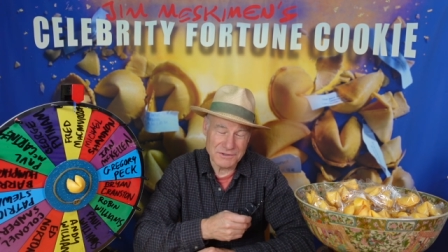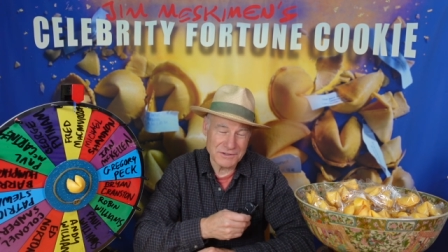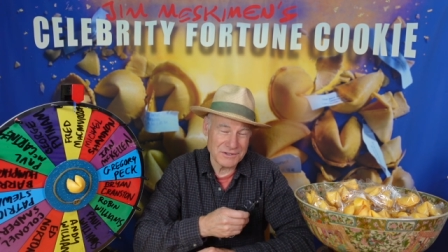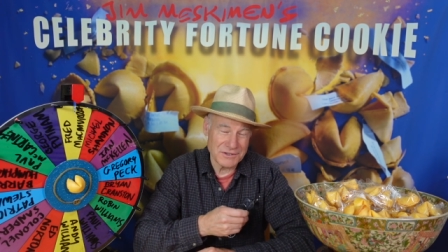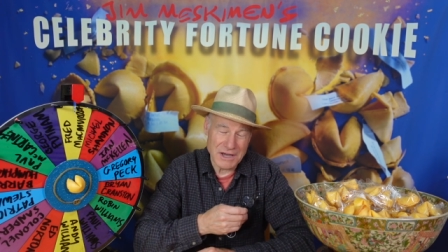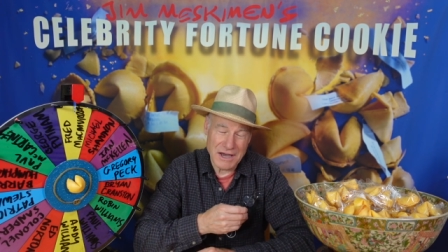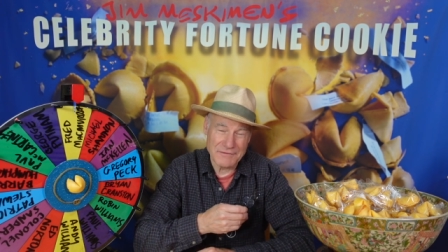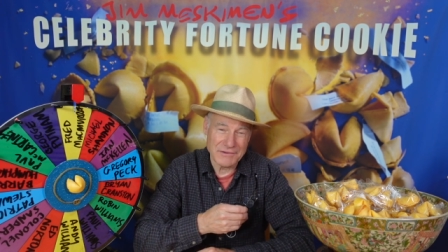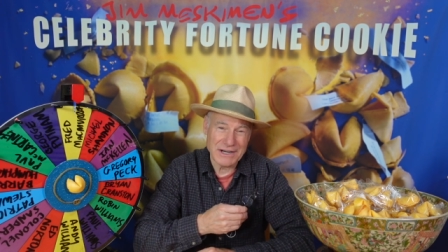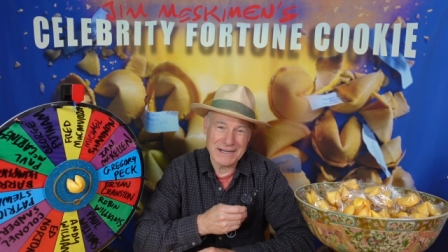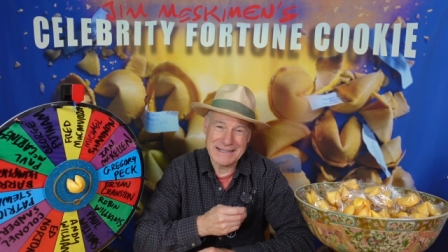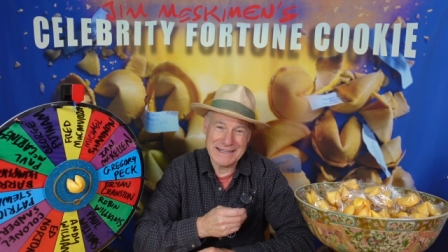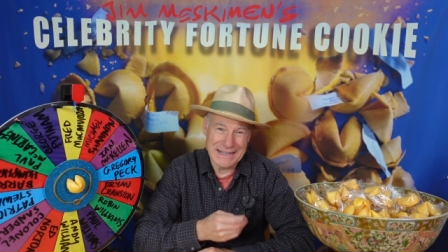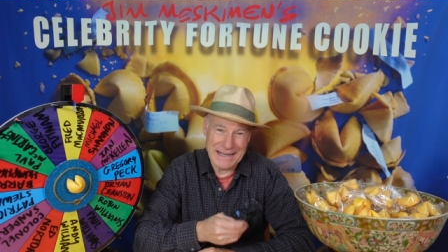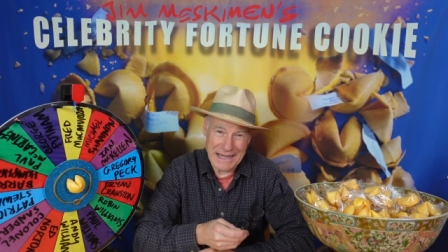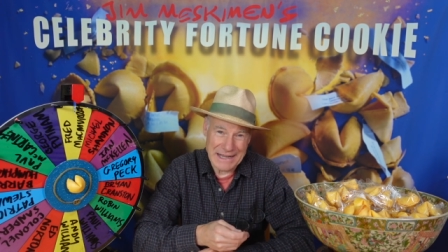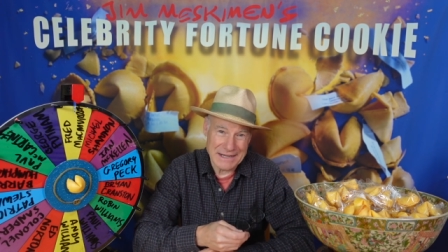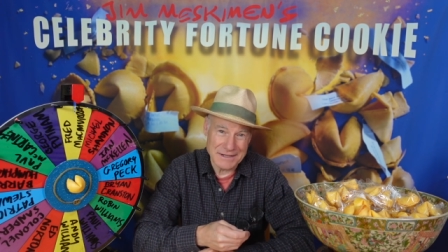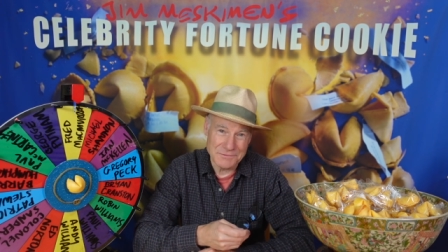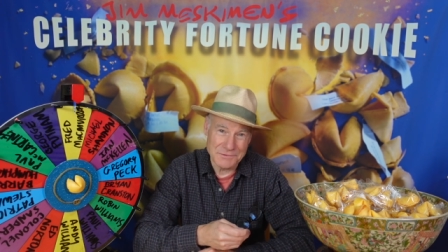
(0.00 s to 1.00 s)
you have it at
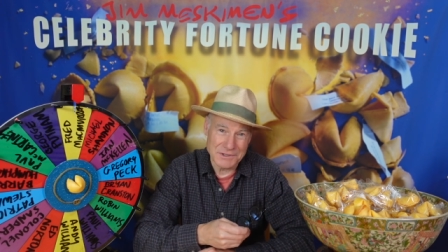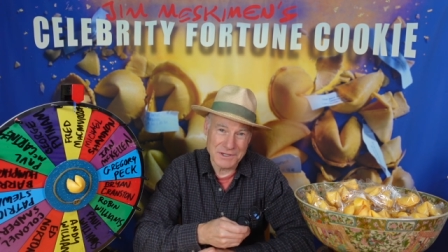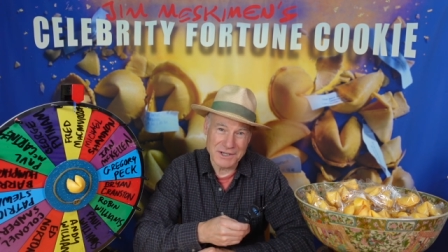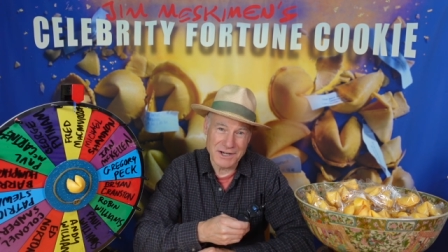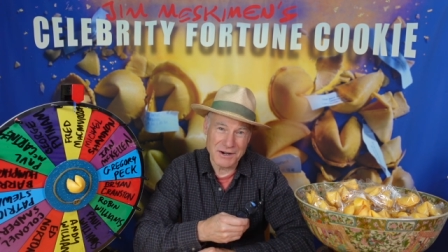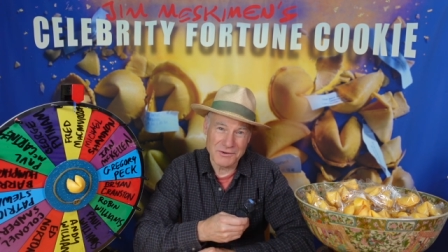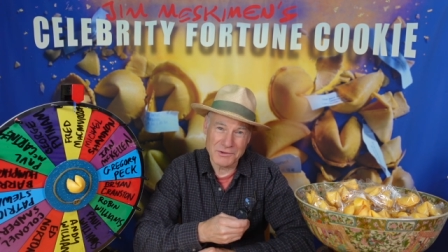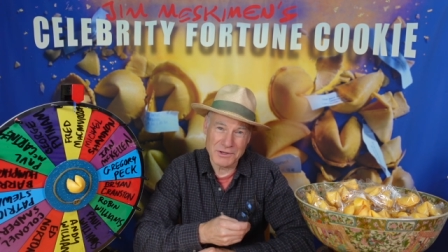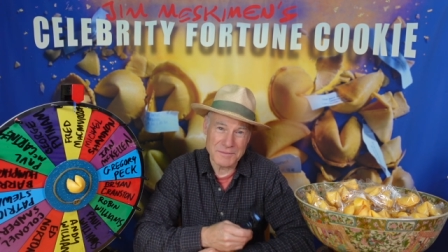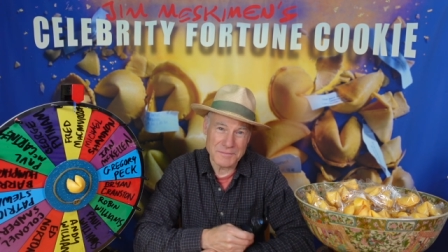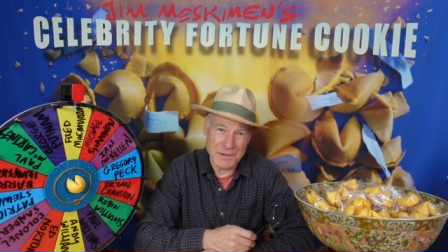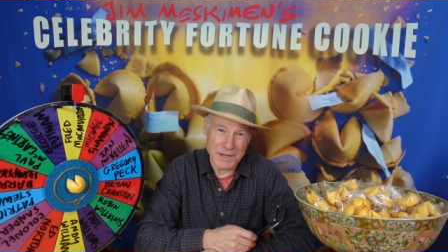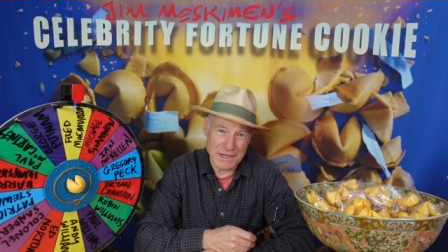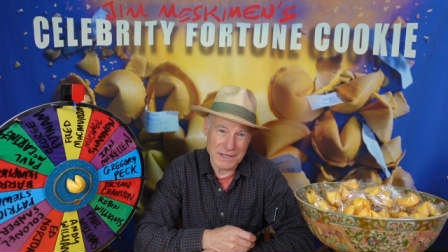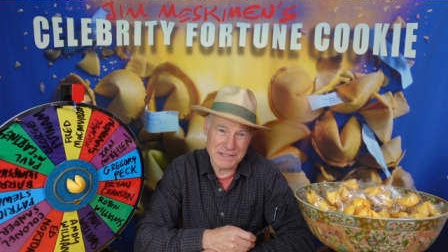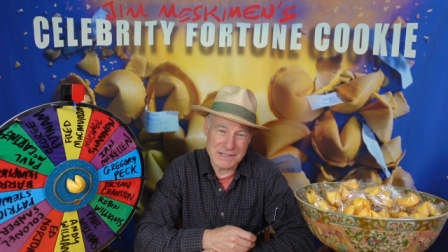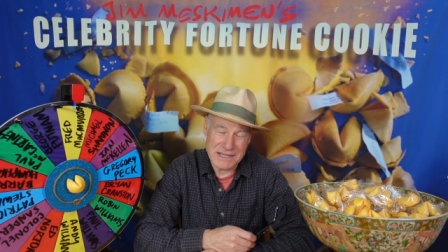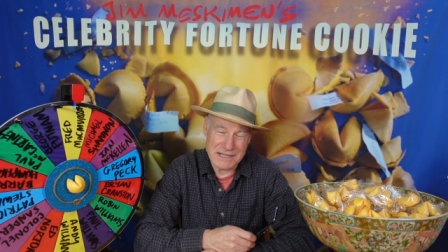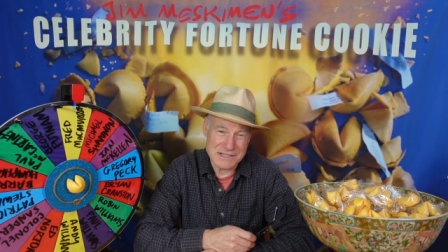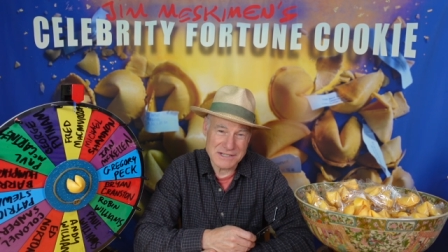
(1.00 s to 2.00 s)
night when you're not really paying
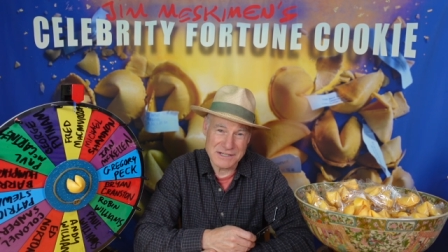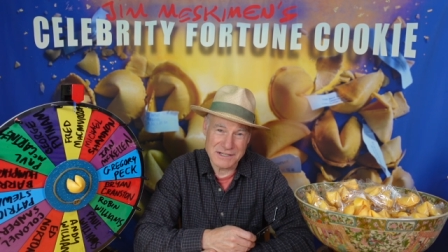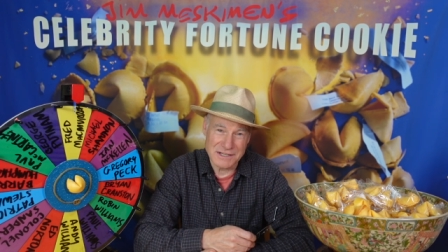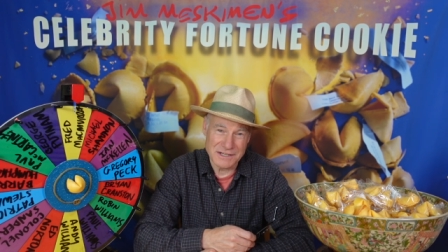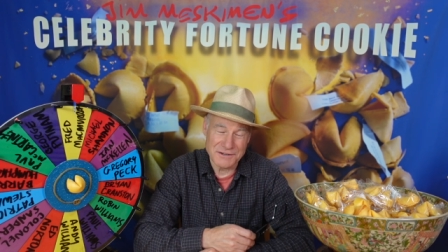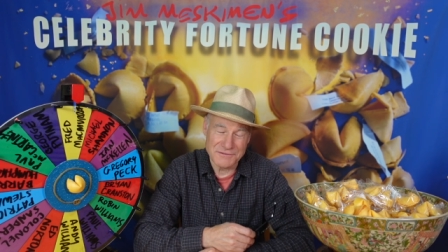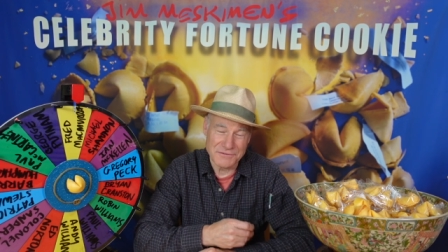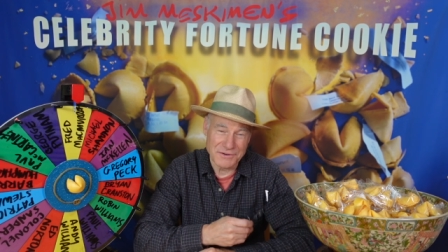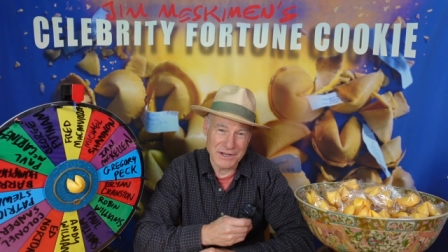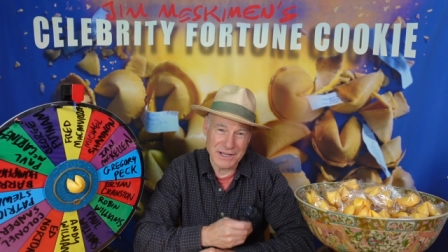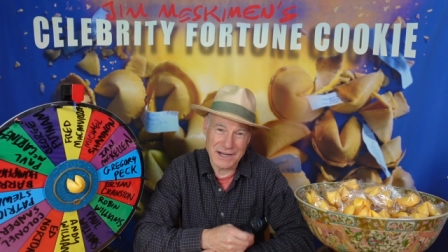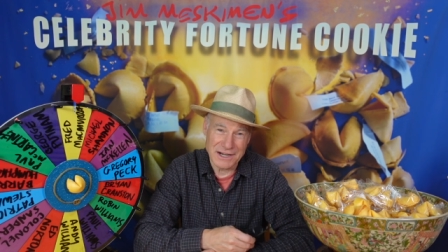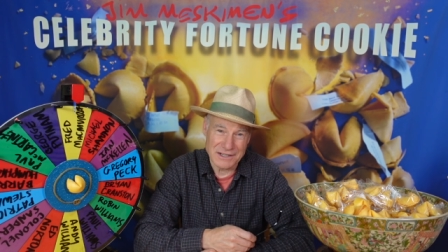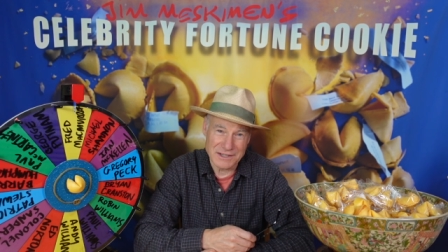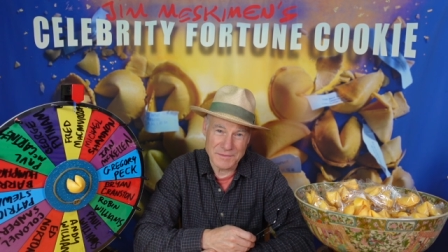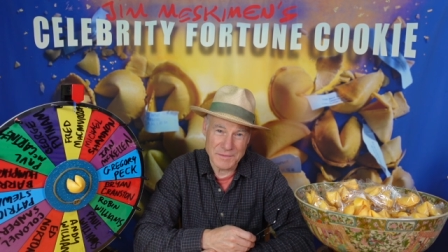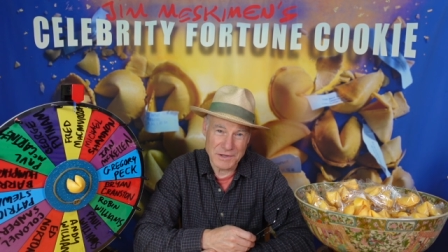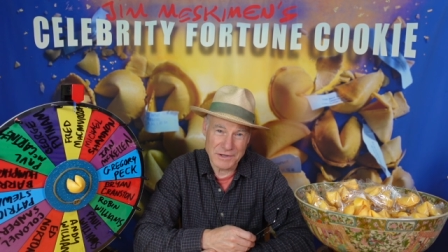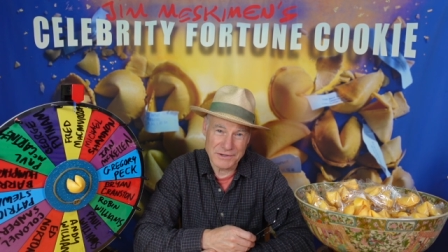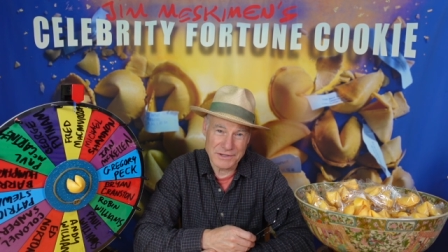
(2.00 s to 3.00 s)
attention, you forget it in
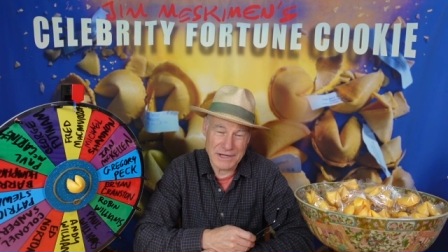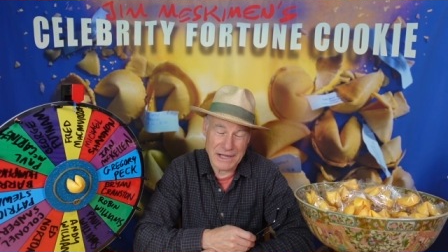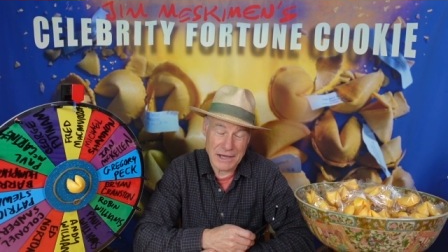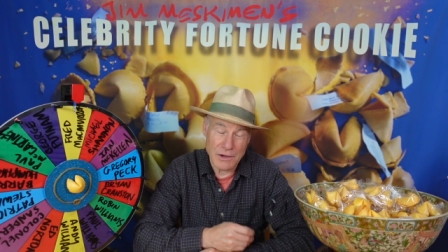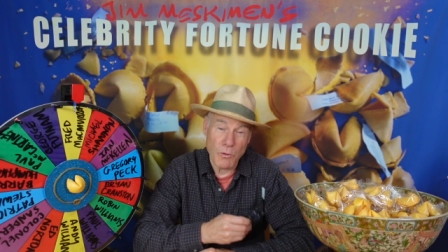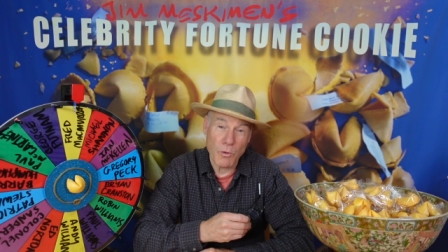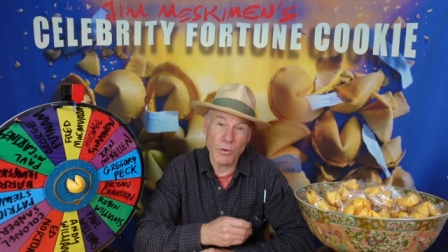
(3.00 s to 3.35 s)
the middle of the day,